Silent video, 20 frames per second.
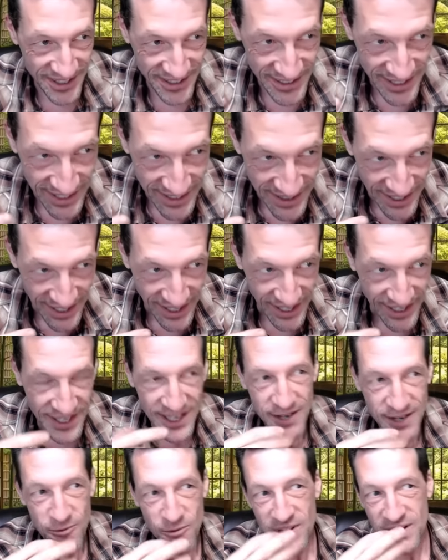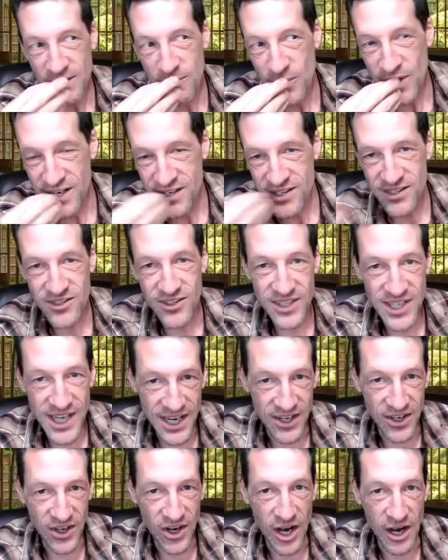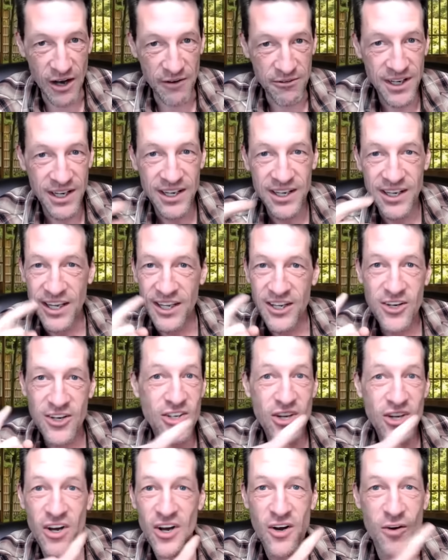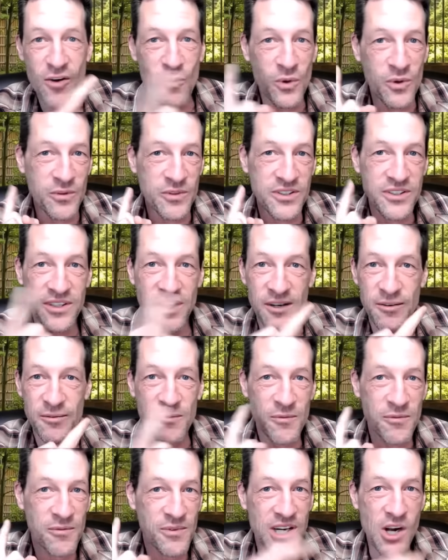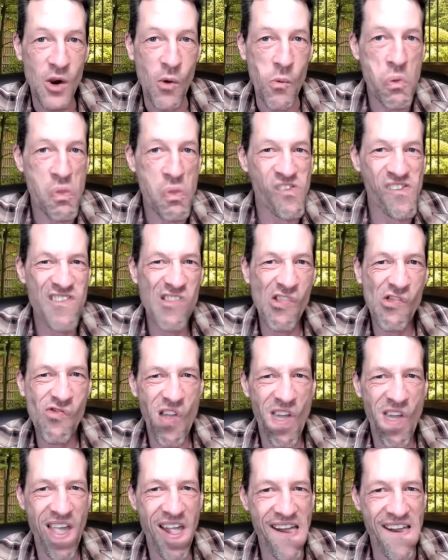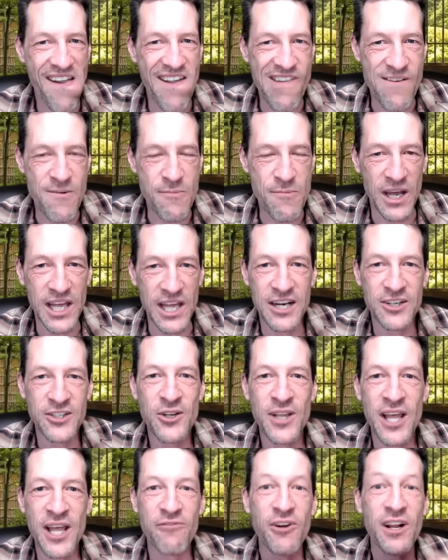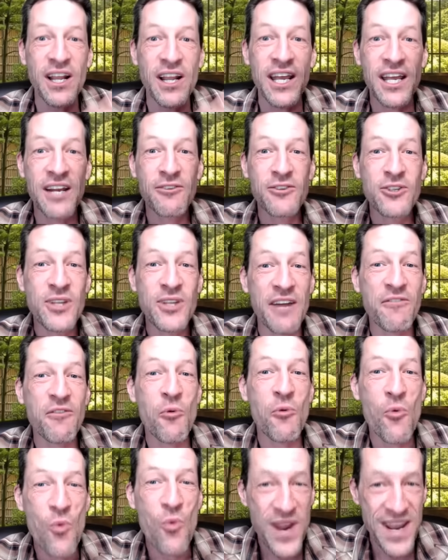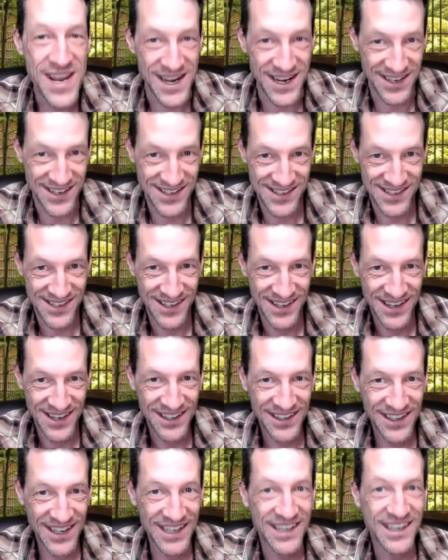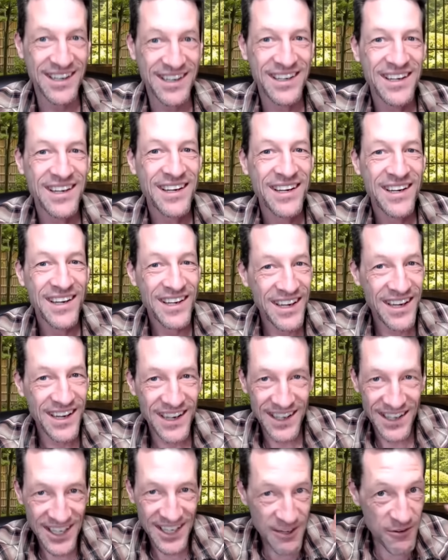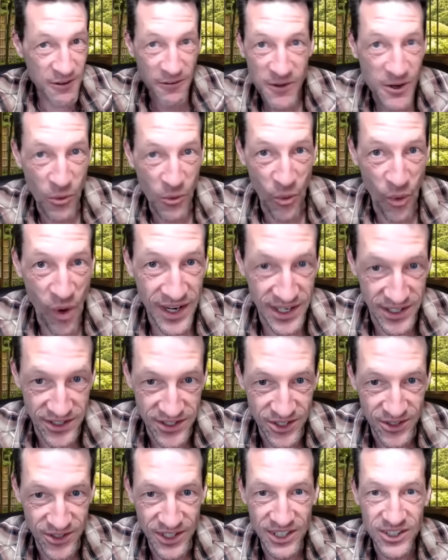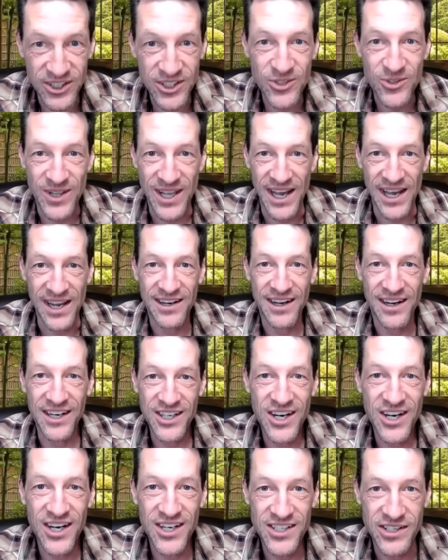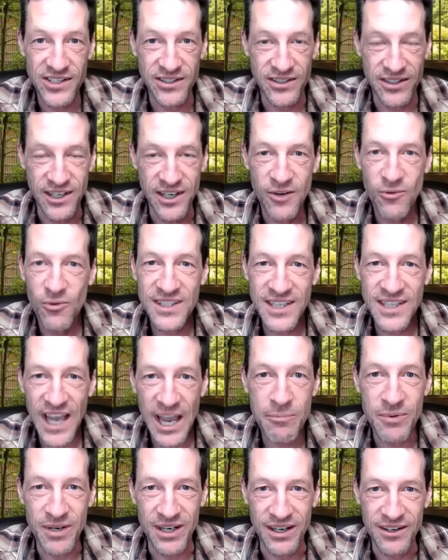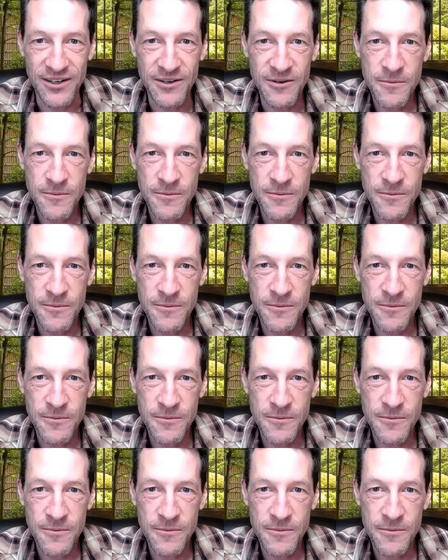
like that, when the braces are taken off, your tongue will start you know, mm, oh, it'll oh, yeah. do that. For, it'll do that for weeks. Like, even if you don't want it to, it'll do that unconsciously. What's happening?